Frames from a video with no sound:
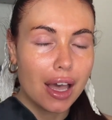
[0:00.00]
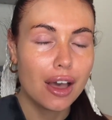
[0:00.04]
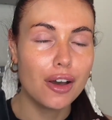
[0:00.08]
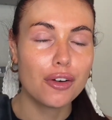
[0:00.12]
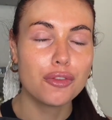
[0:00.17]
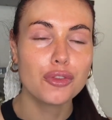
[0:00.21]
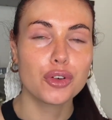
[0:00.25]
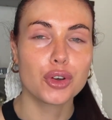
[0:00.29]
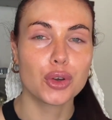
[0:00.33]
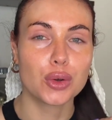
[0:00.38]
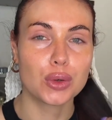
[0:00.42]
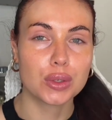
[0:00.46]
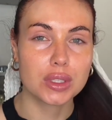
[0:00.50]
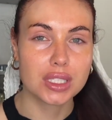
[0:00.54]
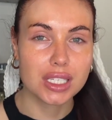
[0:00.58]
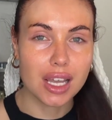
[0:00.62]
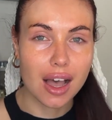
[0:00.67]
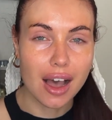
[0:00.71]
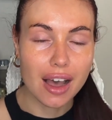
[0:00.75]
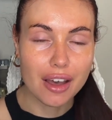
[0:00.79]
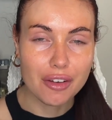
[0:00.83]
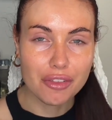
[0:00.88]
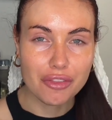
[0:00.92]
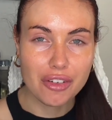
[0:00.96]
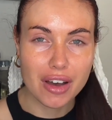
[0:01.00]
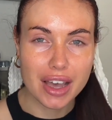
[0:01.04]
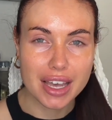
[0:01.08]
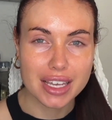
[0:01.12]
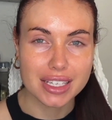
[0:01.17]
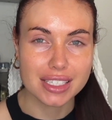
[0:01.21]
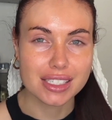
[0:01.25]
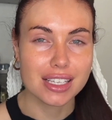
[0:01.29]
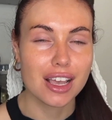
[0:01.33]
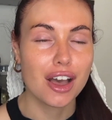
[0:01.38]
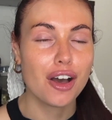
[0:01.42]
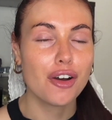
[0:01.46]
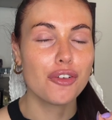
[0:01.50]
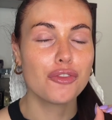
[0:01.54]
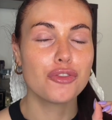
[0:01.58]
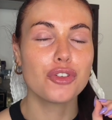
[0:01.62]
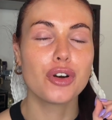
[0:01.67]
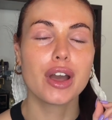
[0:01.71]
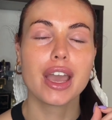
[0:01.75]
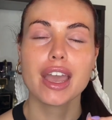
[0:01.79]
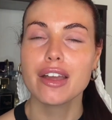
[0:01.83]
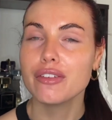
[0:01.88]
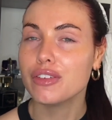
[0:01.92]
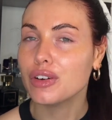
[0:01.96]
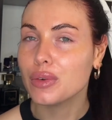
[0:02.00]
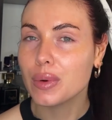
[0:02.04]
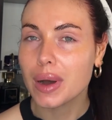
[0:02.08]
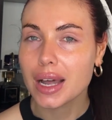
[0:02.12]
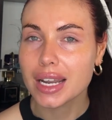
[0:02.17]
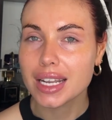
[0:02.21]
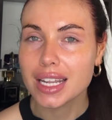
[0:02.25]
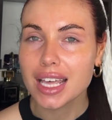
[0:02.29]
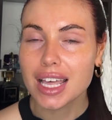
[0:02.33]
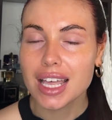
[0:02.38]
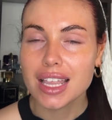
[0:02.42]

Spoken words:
for your entire face, for everyone